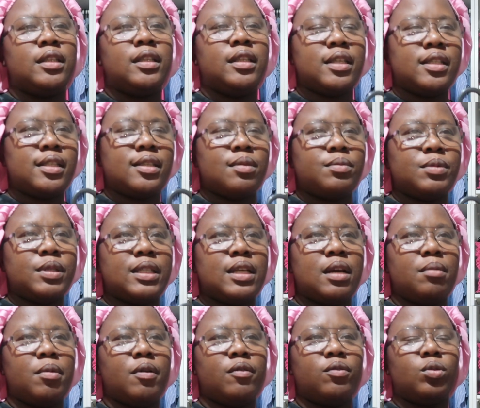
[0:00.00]
this
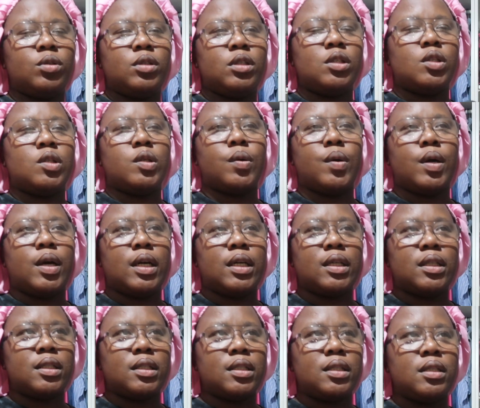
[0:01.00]
summertime I've worn it
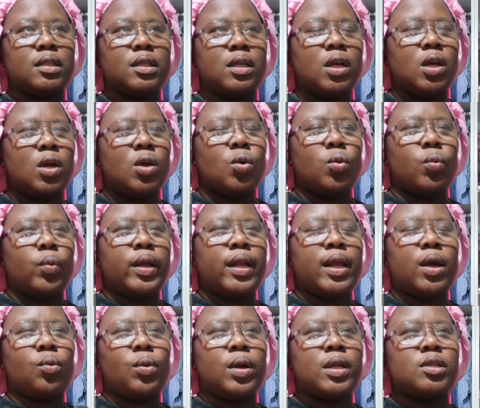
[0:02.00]
twice. When
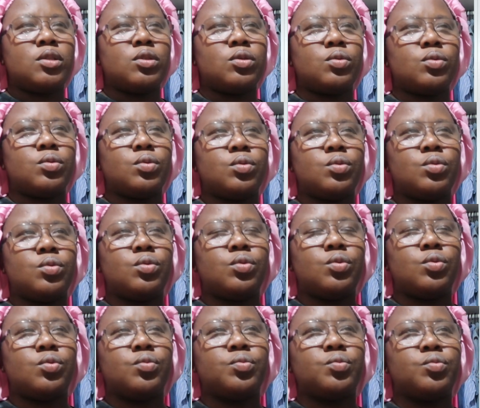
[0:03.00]
I went
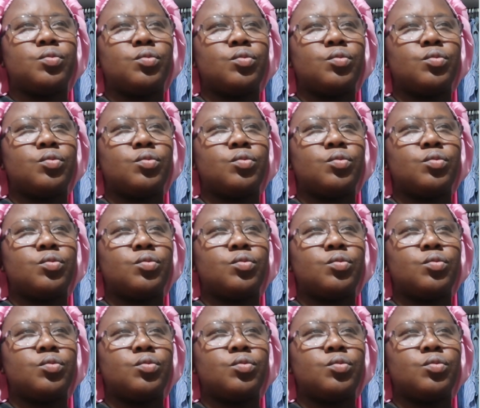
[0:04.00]
to,